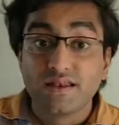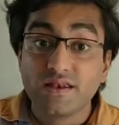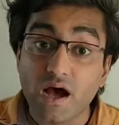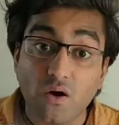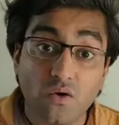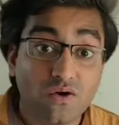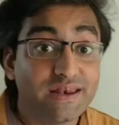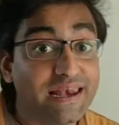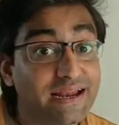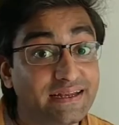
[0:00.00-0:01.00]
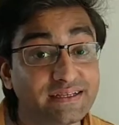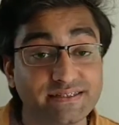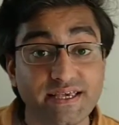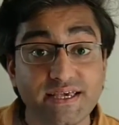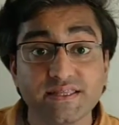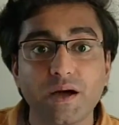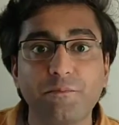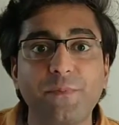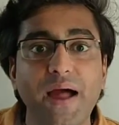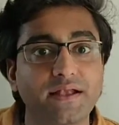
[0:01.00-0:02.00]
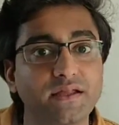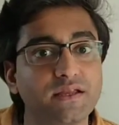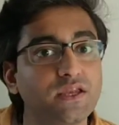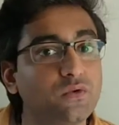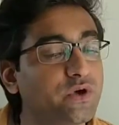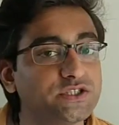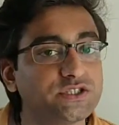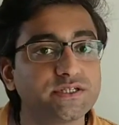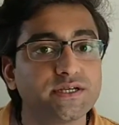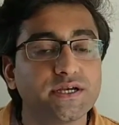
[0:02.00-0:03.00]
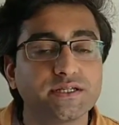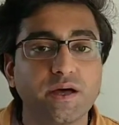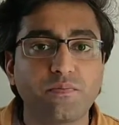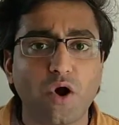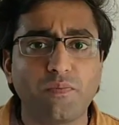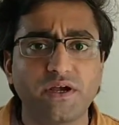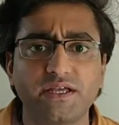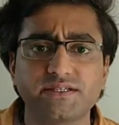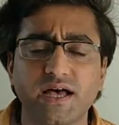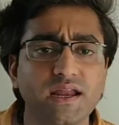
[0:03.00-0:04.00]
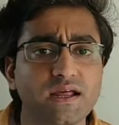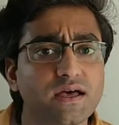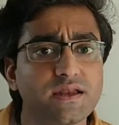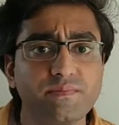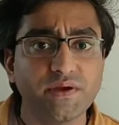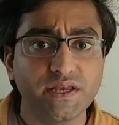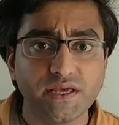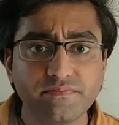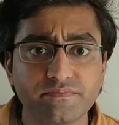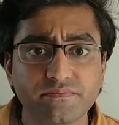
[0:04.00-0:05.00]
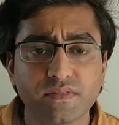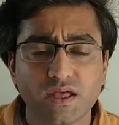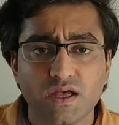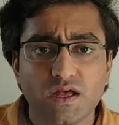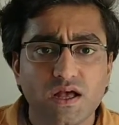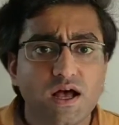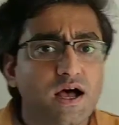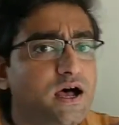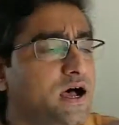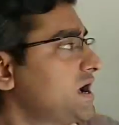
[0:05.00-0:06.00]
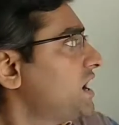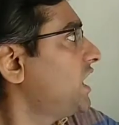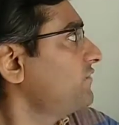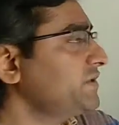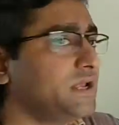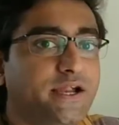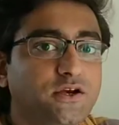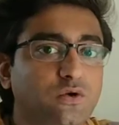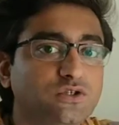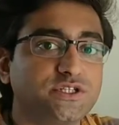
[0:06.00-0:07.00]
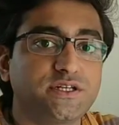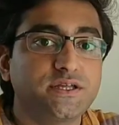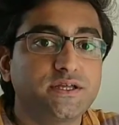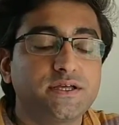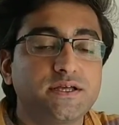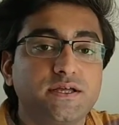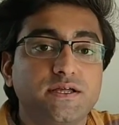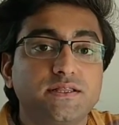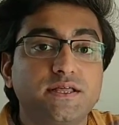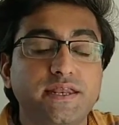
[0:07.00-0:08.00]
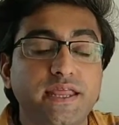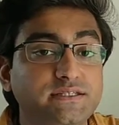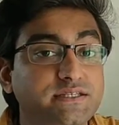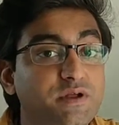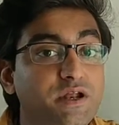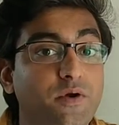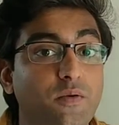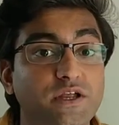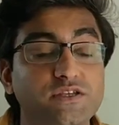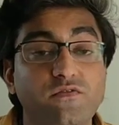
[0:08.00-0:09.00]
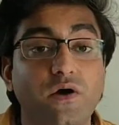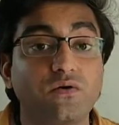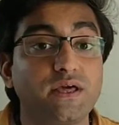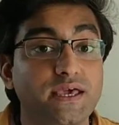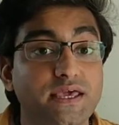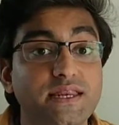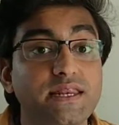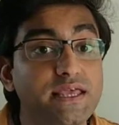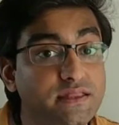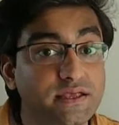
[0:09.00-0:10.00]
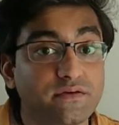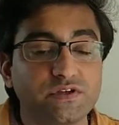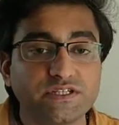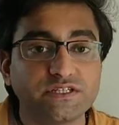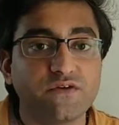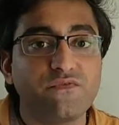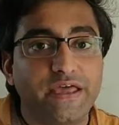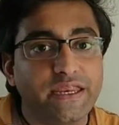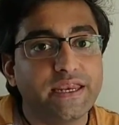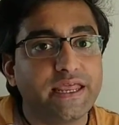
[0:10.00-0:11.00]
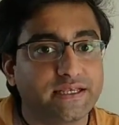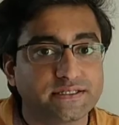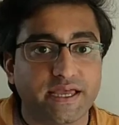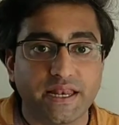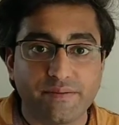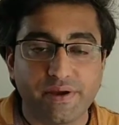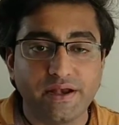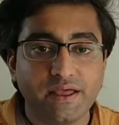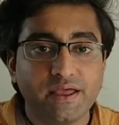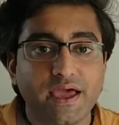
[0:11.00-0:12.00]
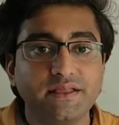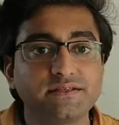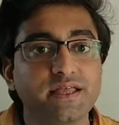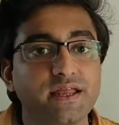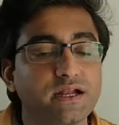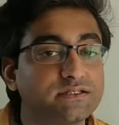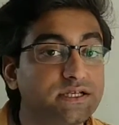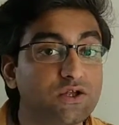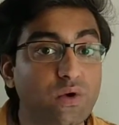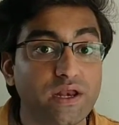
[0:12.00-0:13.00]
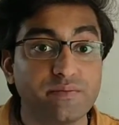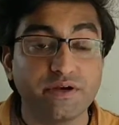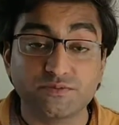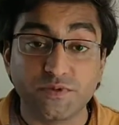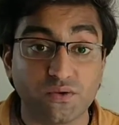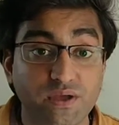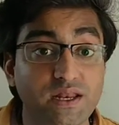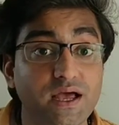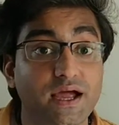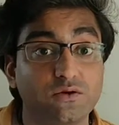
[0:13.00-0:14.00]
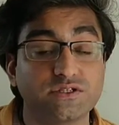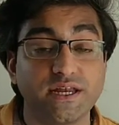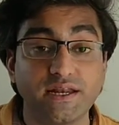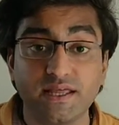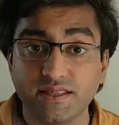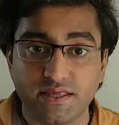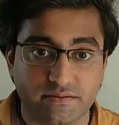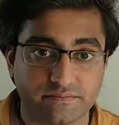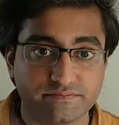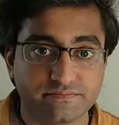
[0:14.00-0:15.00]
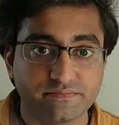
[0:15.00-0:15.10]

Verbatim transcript: Now let's see the pattern in which the properties are repeating. After hydrogen the next similar properties were found in lithium, which is the very next element. Hence, there are zero elements between hydrogen and lithium.